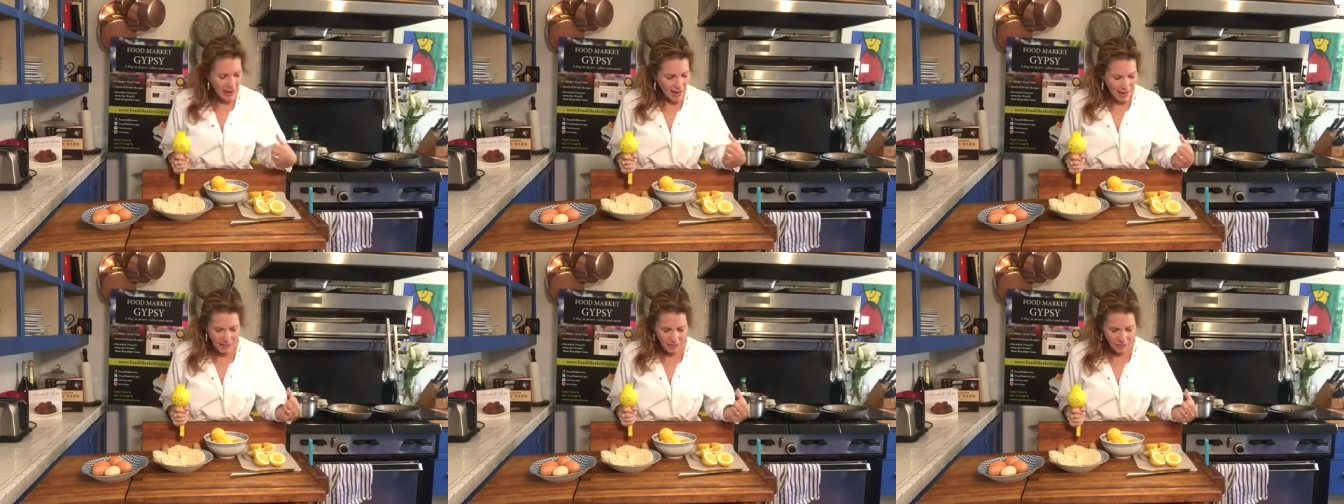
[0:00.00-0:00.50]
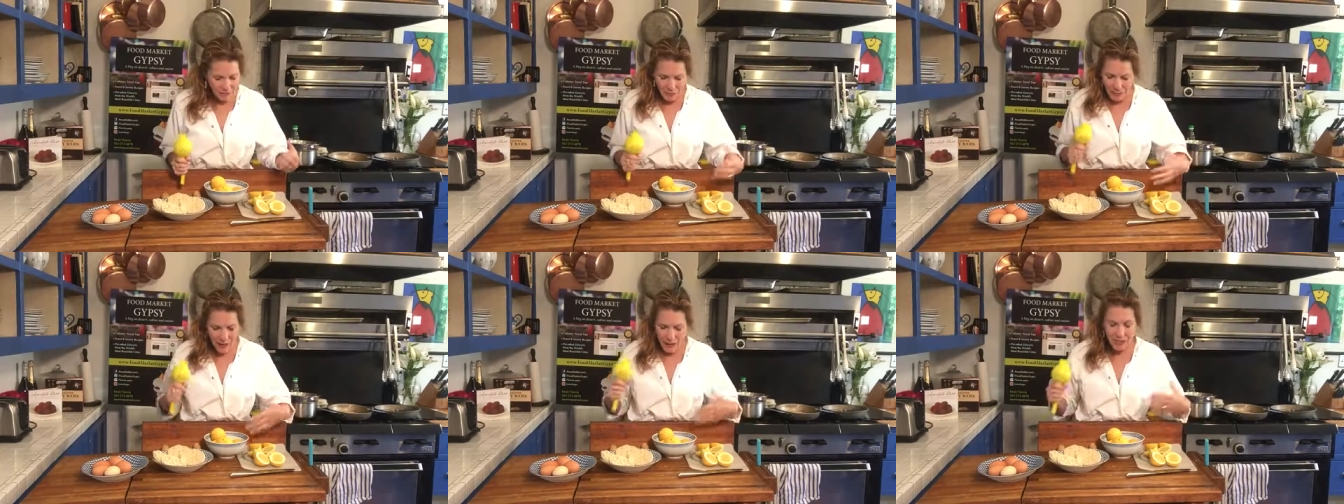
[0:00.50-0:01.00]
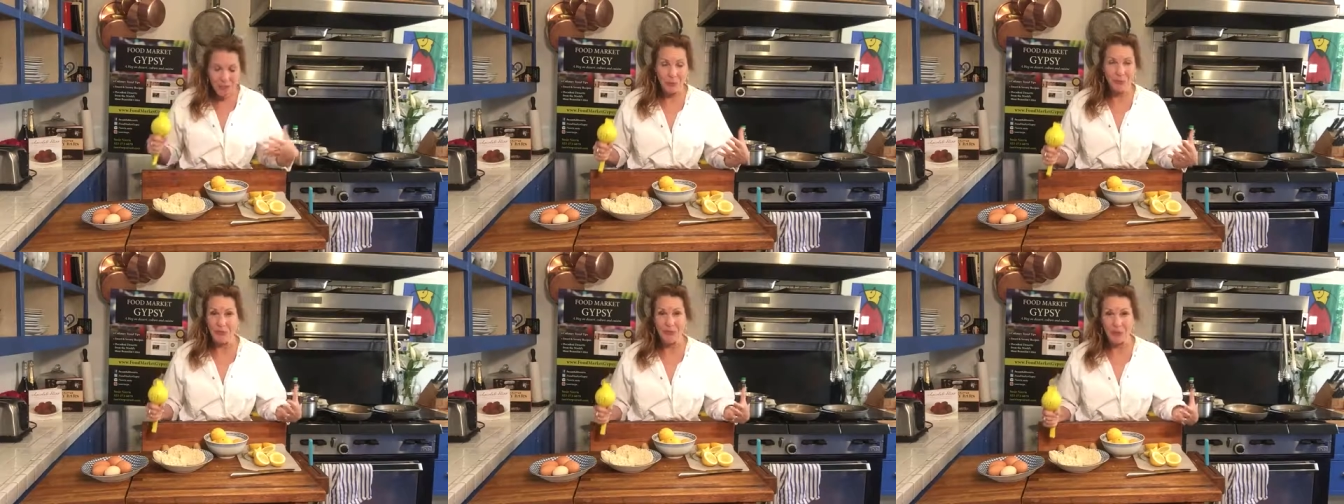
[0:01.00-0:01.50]
and so I just
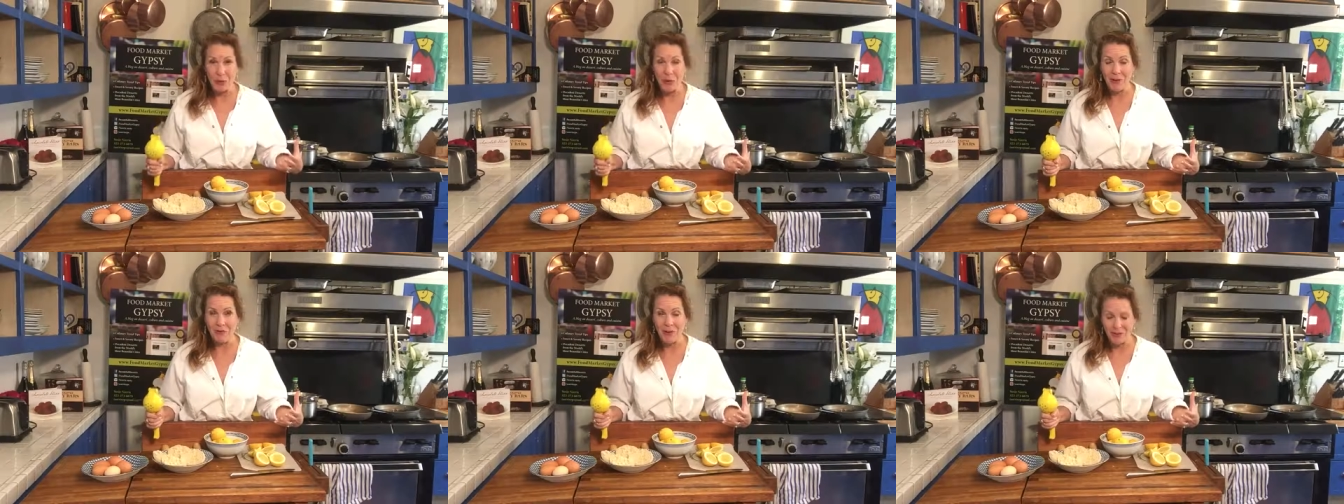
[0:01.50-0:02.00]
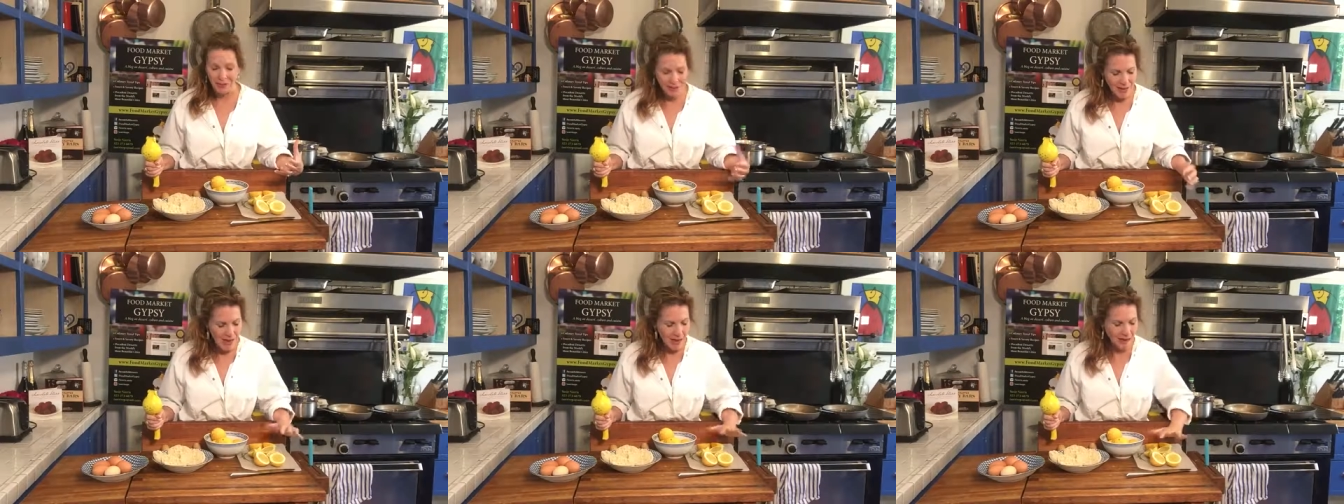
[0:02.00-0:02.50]
want this to go on forever.